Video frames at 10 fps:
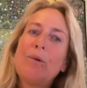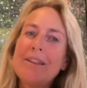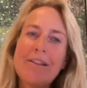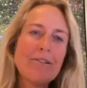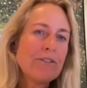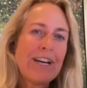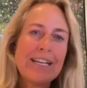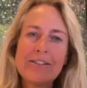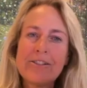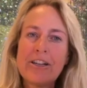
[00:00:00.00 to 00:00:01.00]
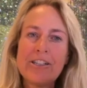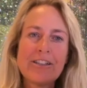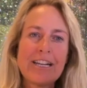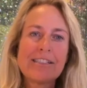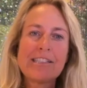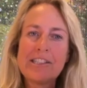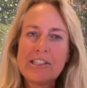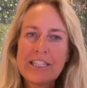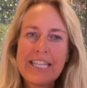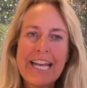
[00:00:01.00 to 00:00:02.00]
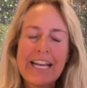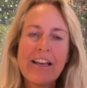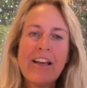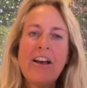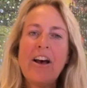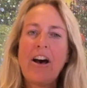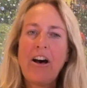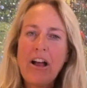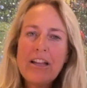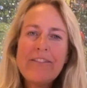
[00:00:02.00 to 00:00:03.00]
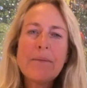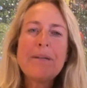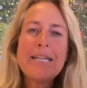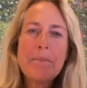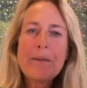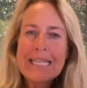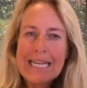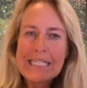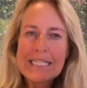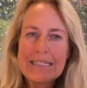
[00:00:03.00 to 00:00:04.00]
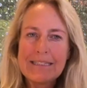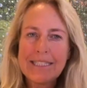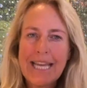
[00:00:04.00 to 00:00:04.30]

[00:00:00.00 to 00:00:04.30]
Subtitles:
those Pfizer contracts look like, all of the manipulations.